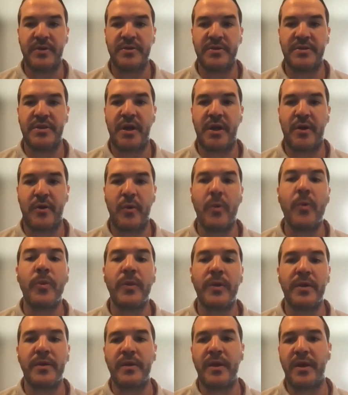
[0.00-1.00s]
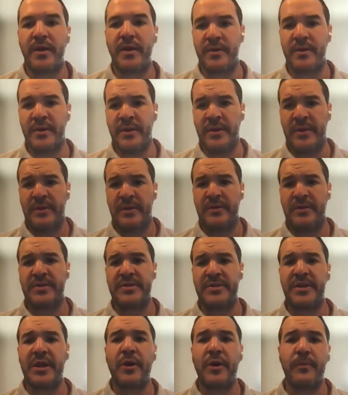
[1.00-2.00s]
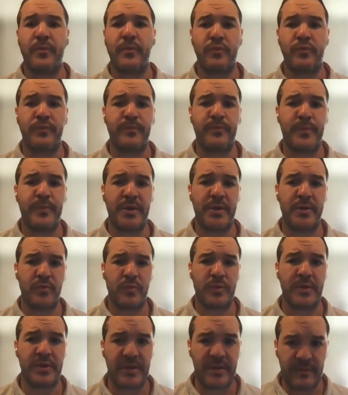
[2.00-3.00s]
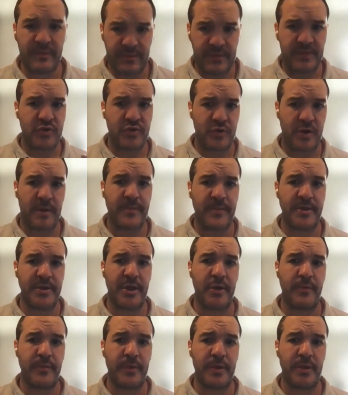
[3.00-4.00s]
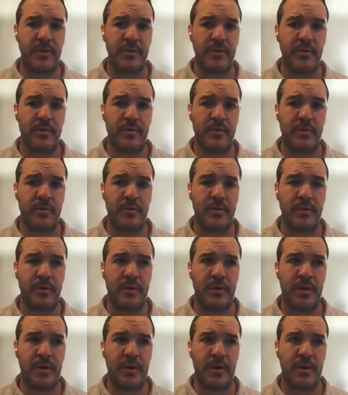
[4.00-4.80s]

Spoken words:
It's not only that this is helping relieve this trauma and helping you